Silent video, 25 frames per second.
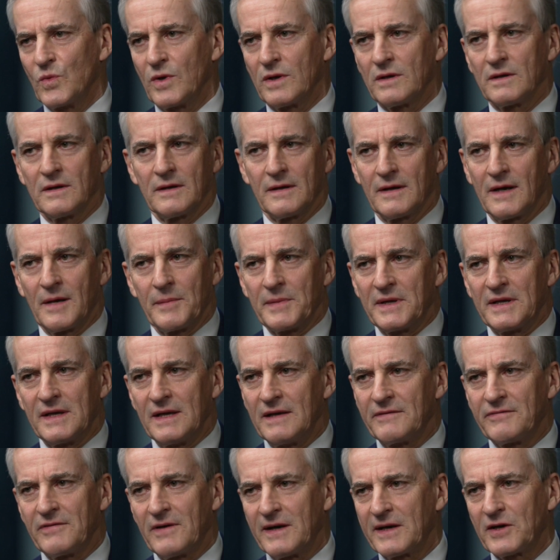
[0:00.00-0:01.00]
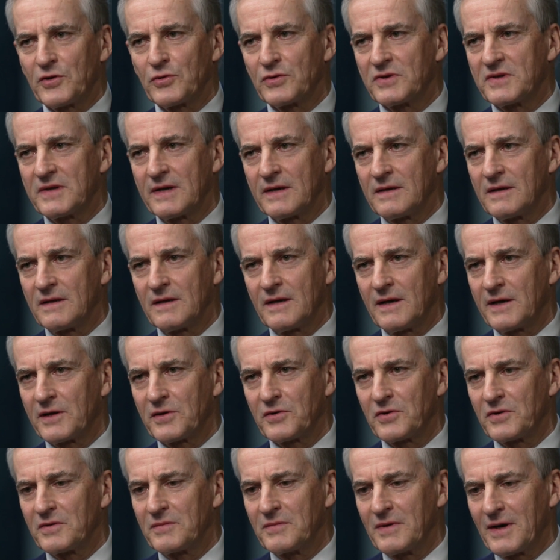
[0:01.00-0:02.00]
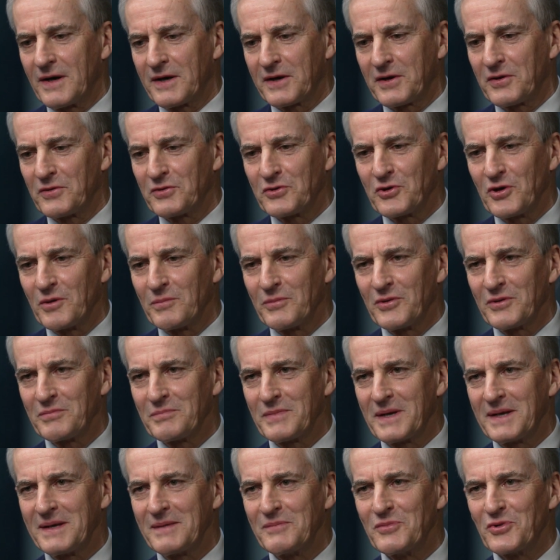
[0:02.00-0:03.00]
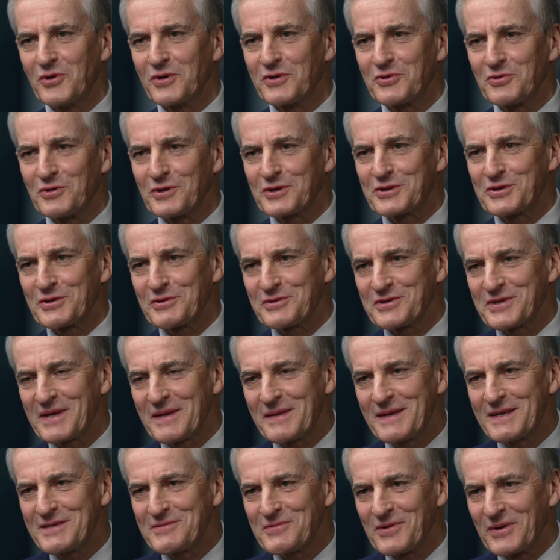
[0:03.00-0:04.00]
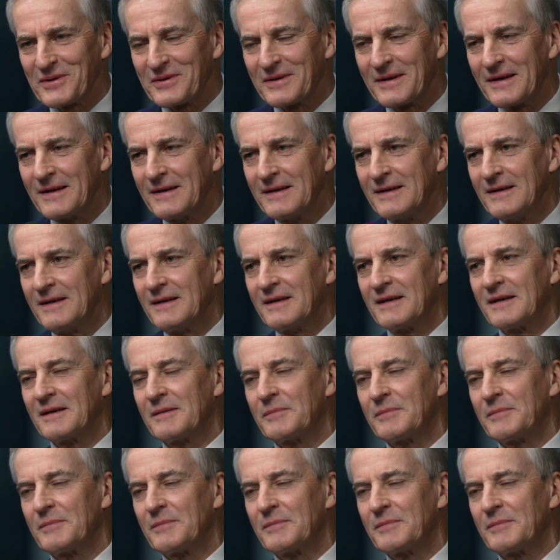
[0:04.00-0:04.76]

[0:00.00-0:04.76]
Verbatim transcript: Well, I mean, if I could tell, I could, I could come on many more talk shows than this one. Mm.